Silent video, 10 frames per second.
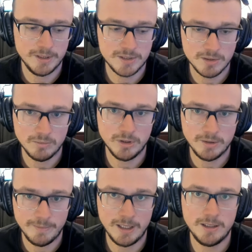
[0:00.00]
in some work,
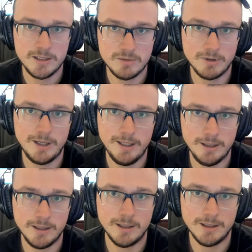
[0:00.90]
man. He's writing
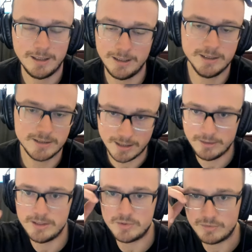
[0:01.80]
again. I can tell
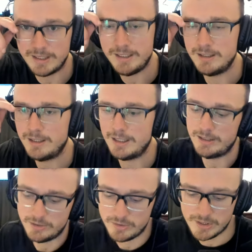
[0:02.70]
he's writing again.
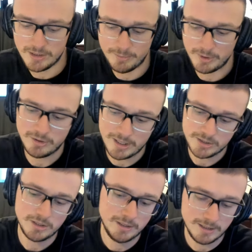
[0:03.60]
You see the
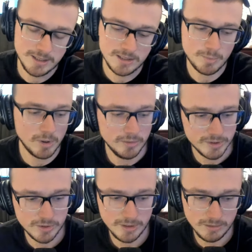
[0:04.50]
progression in his
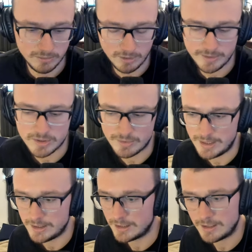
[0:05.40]
poetry. You know he's
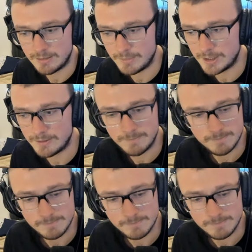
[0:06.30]
writing again, man.